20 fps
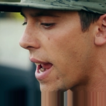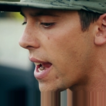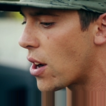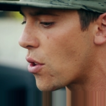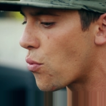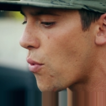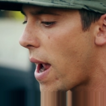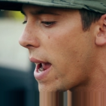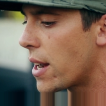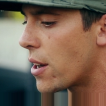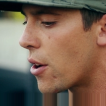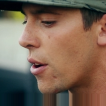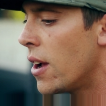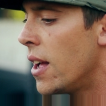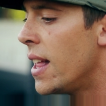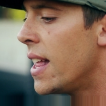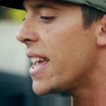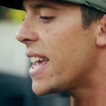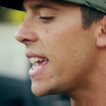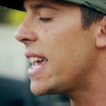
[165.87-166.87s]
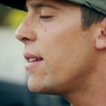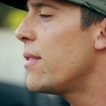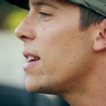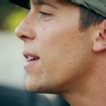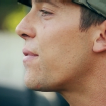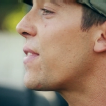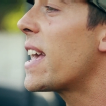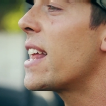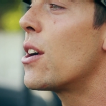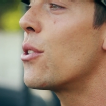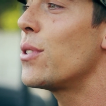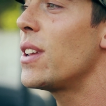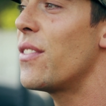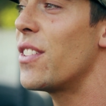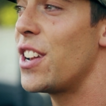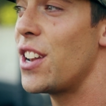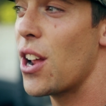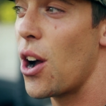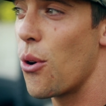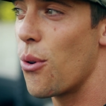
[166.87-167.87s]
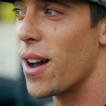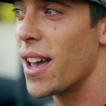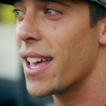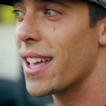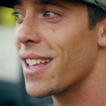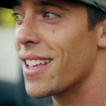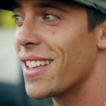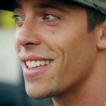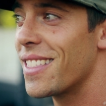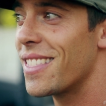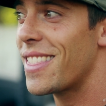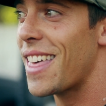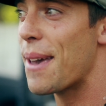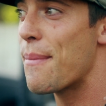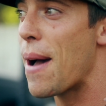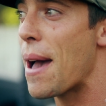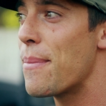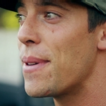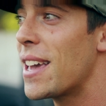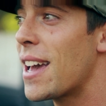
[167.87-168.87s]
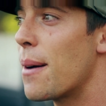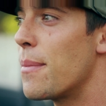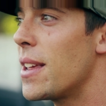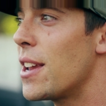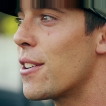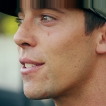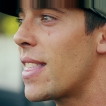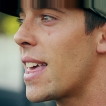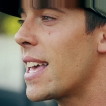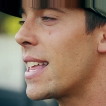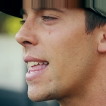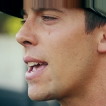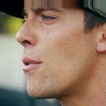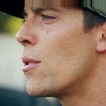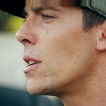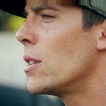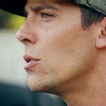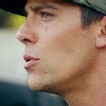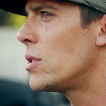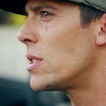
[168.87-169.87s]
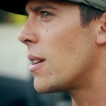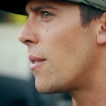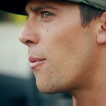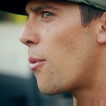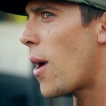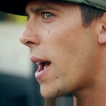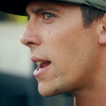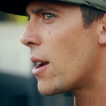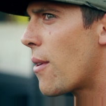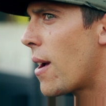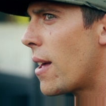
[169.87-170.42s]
and greater, even if they don't even know it. They might be coming here thinking they want to lose some weight